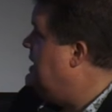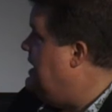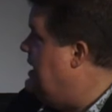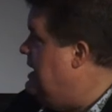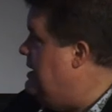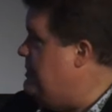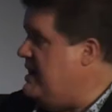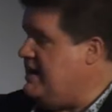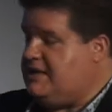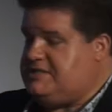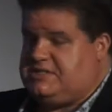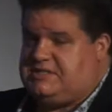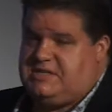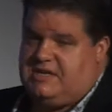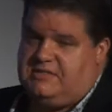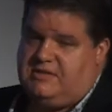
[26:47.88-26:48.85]
And as
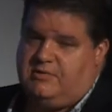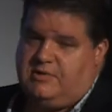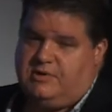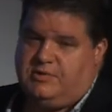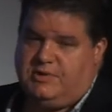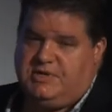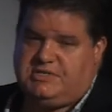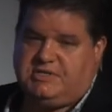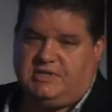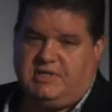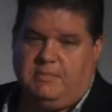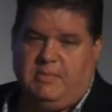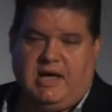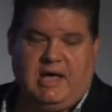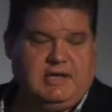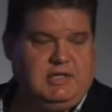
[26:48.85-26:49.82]
I said, they're increasingly
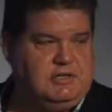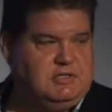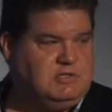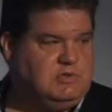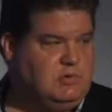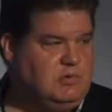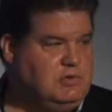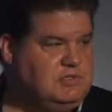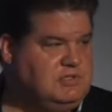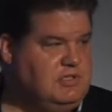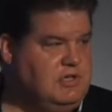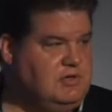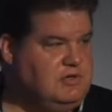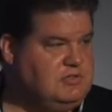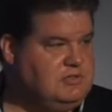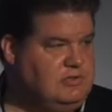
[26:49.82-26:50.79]
marketed towards
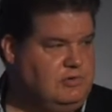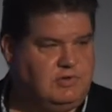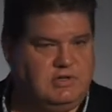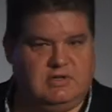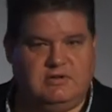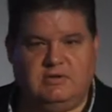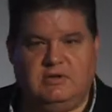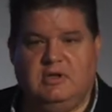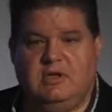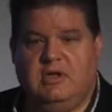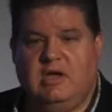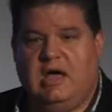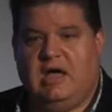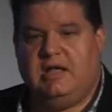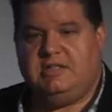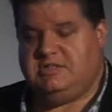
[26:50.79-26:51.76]
those looking
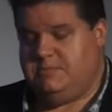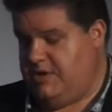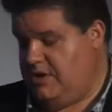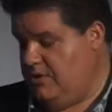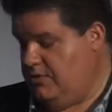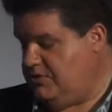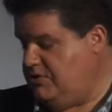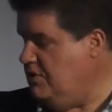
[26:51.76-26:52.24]
to be health